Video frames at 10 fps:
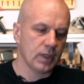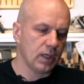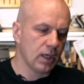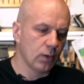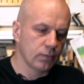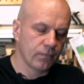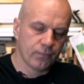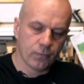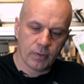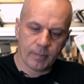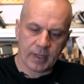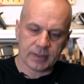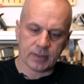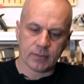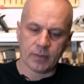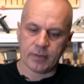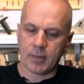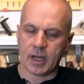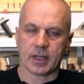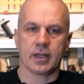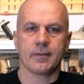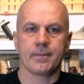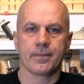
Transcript: and I would fully paint it with marker,